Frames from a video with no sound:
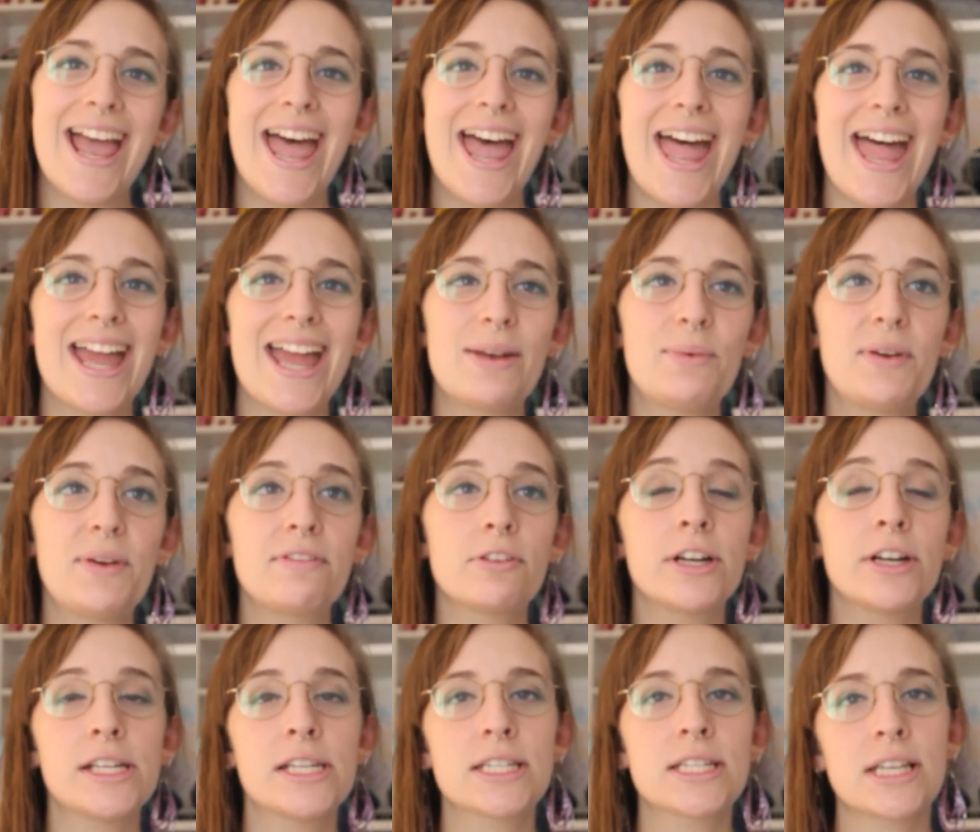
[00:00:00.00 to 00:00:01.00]
And we've
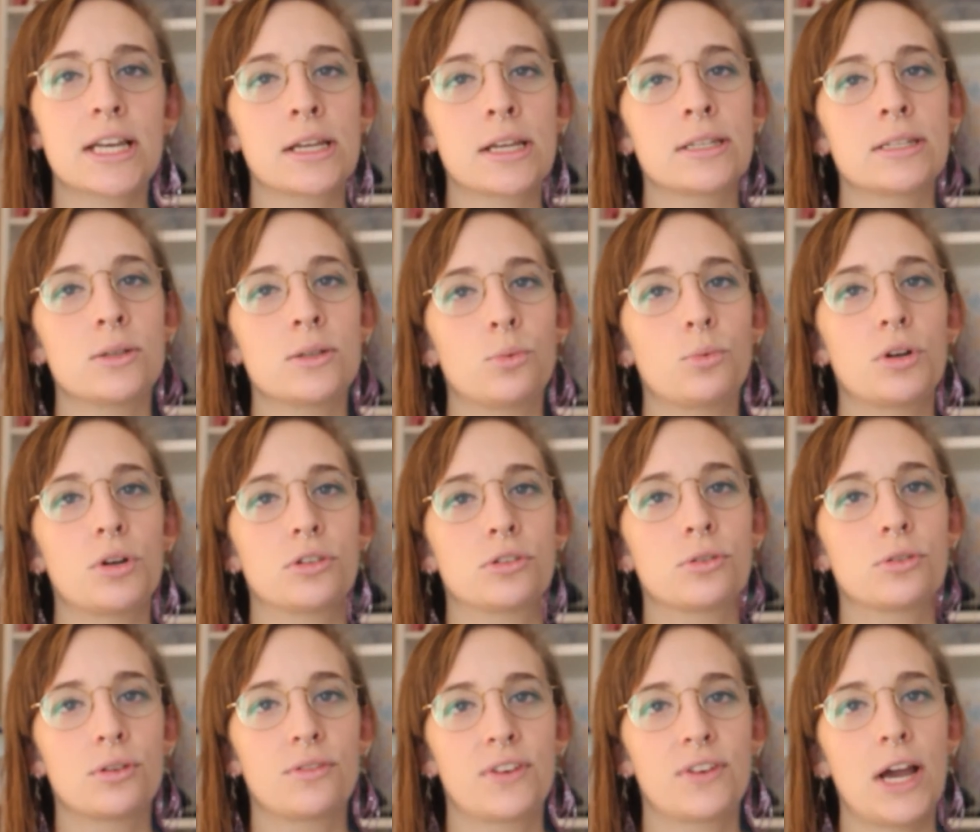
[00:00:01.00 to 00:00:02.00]
already discussed what
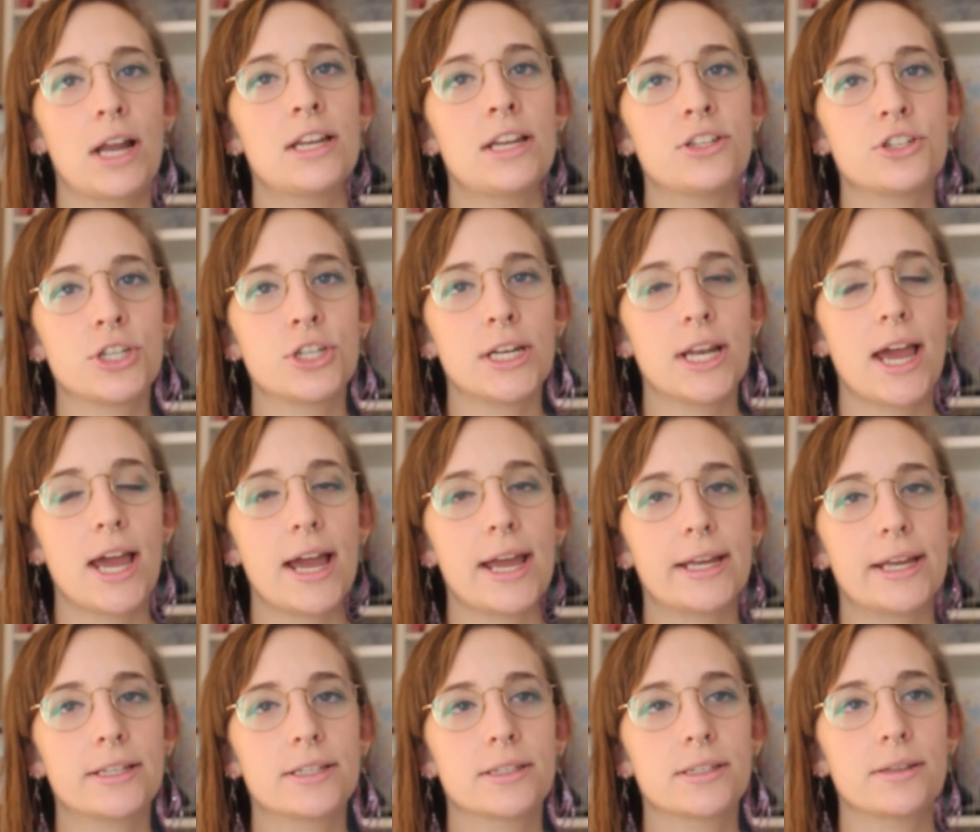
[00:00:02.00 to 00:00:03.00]
sort of colors she
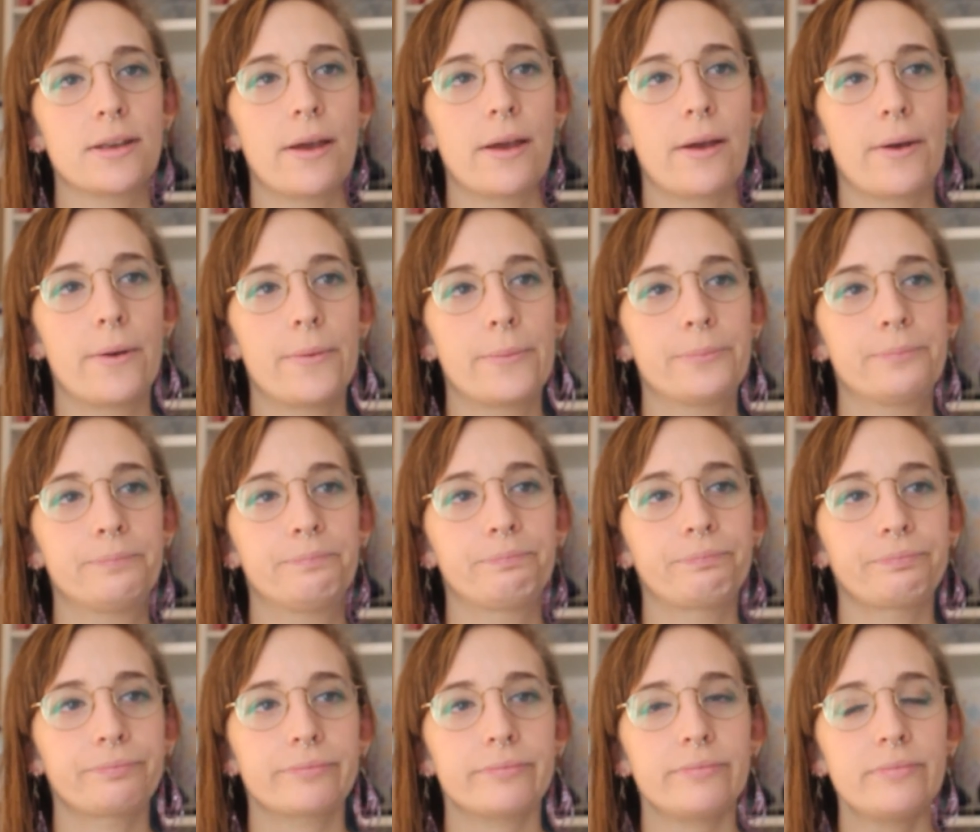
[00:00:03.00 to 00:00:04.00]
likes,
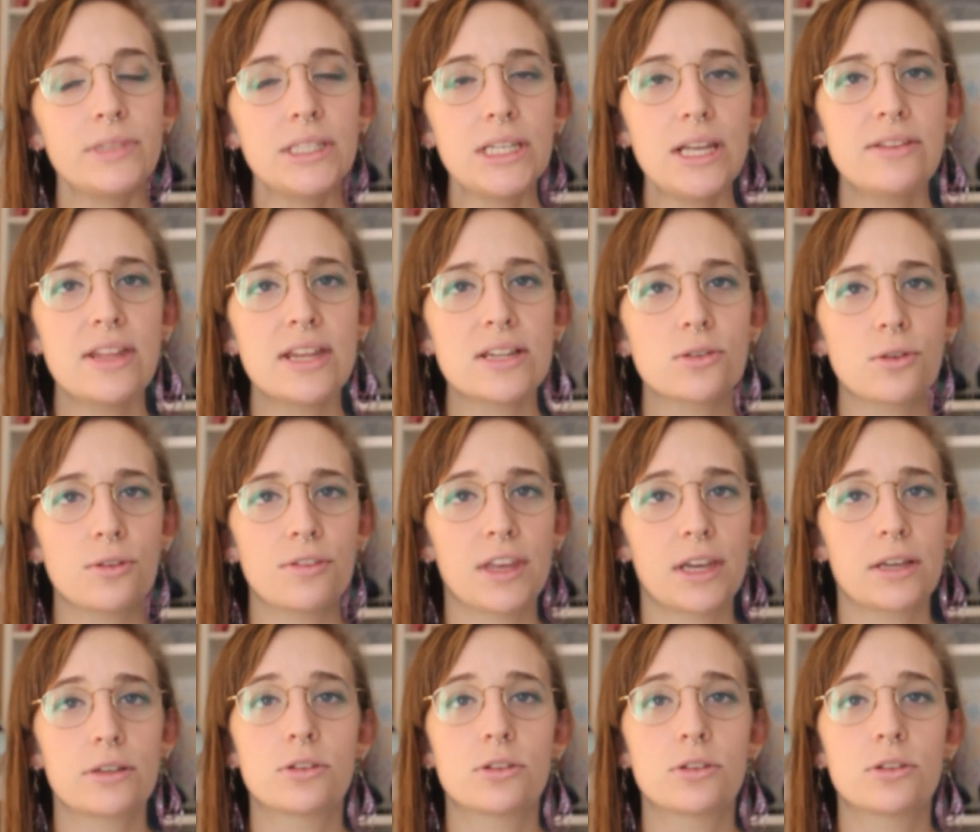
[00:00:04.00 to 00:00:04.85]
and that sort of thing.